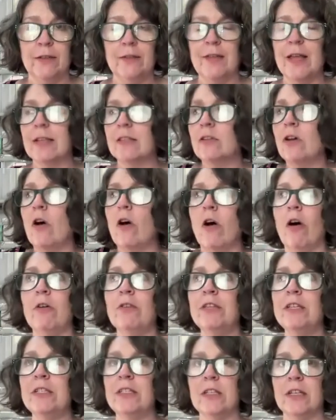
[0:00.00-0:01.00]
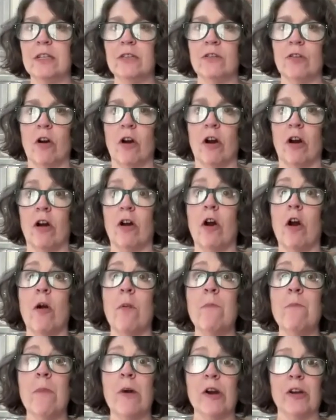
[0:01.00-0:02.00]
That's all these things are
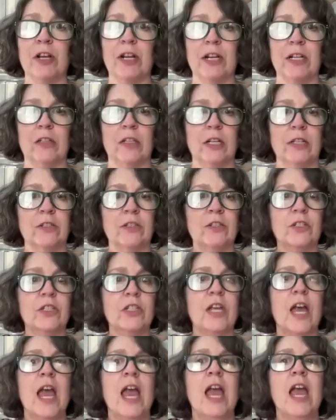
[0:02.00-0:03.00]
marketing lists.